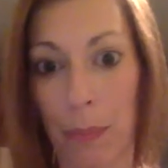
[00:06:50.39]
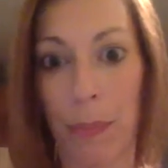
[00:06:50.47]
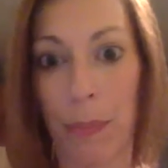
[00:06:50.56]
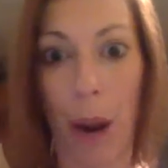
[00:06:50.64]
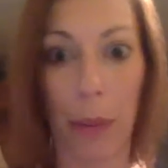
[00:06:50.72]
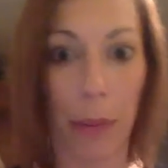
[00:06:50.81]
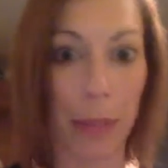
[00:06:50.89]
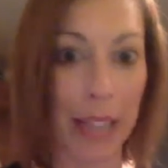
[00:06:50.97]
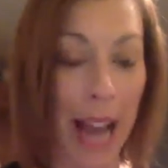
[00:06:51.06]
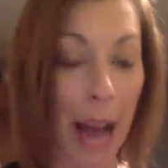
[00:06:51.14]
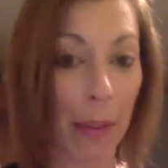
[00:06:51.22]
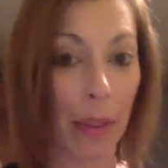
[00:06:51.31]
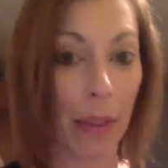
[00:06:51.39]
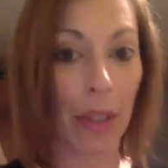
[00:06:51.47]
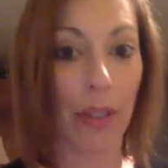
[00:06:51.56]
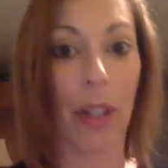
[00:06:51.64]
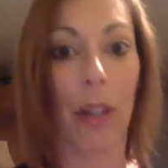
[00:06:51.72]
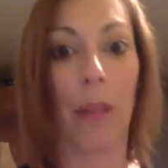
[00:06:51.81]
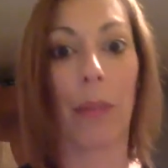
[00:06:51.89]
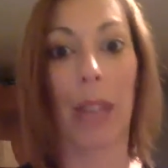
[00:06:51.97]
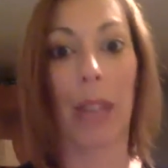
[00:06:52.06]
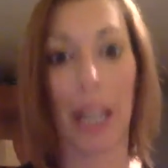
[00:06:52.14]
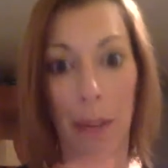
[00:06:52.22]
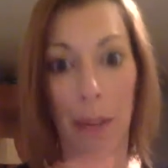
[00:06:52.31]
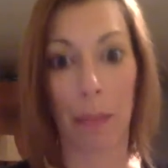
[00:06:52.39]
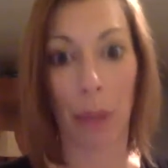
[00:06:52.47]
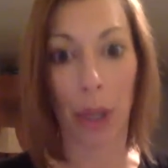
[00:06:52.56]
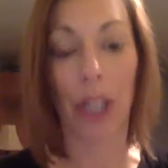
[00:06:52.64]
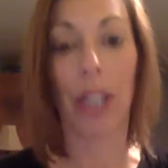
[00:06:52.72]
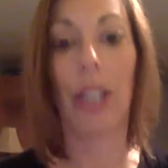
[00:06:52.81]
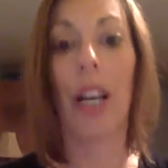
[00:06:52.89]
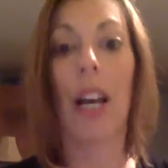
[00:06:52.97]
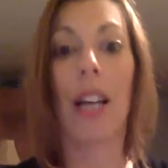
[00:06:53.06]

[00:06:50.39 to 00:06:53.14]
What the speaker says: proper metabolism, getting it burning,